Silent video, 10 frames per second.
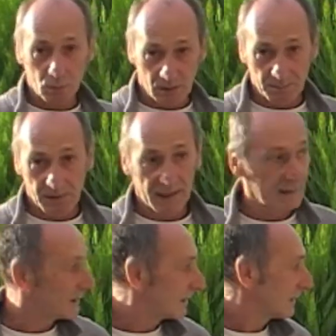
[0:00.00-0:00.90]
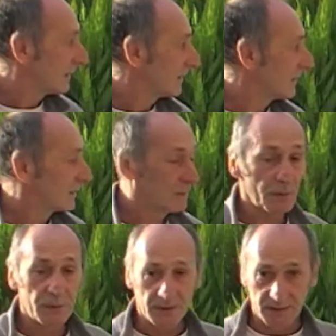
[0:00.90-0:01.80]
dual mind to
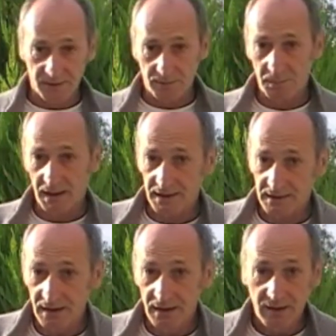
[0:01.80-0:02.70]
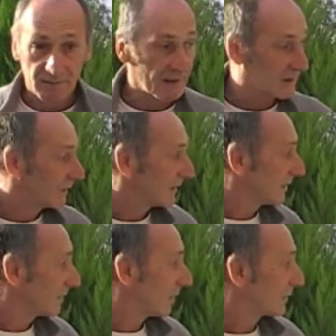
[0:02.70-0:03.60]
unitive mind. That
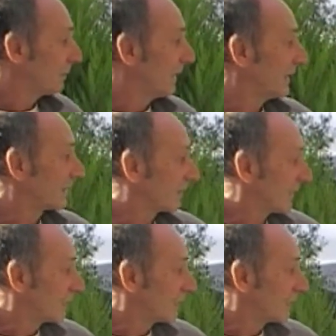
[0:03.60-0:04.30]
would not mean that